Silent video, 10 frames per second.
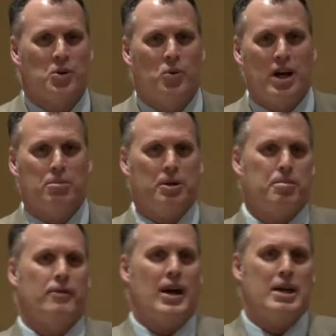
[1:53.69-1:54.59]
So we're able to
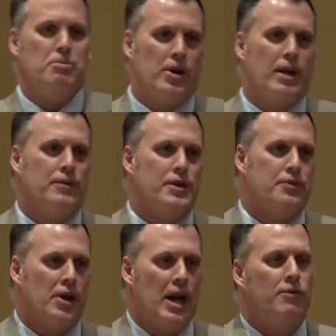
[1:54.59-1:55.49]
provide breakfast
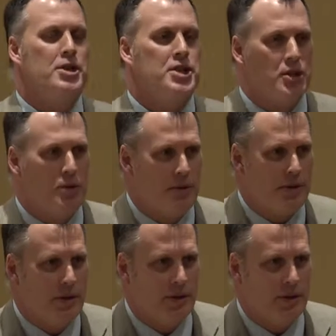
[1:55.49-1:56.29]
for every student,